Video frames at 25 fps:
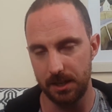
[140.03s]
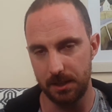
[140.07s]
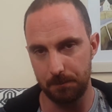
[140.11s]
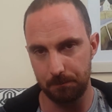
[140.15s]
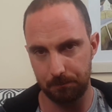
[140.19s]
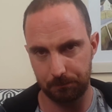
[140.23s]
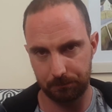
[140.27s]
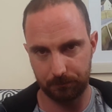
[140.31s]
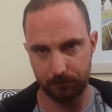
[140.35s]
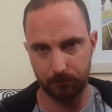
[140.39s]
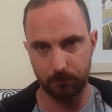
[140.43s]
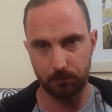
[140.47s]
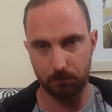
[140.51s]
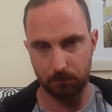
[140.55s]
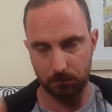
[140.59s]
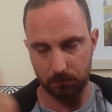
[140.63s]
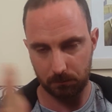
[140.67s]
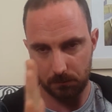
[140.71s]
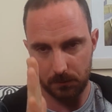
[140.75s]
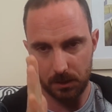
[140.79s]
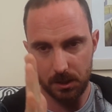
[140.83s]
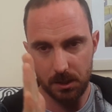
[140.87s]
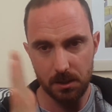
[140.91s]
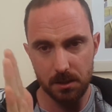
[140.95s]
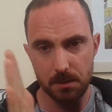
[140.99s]
my
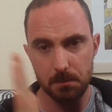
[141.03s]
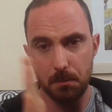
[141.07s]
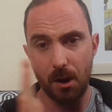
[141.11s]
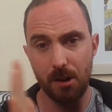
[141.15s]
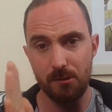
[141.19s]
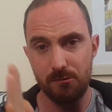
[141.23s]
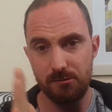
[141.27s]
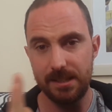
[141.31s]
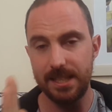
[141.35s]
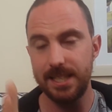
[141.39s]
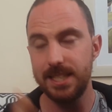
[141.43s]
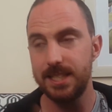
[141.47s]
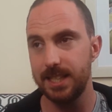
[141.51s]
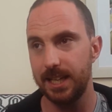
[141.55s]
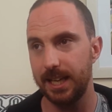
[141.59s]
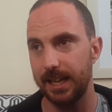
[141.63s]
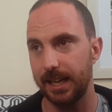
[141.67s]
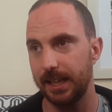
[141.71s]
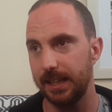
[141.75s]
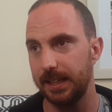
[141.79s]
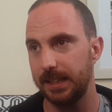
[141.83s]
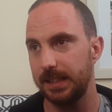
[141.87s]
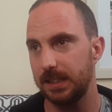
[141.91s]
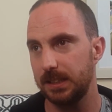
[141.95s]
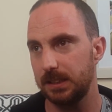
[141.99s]

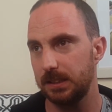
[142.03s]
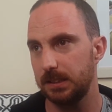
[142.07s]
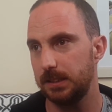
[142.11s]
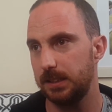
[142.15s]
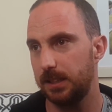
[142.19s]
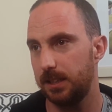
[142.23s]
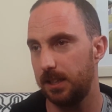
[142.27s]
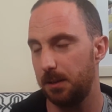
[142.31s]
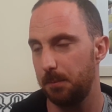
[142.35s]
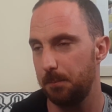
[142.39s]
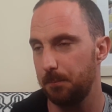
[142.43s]
reading,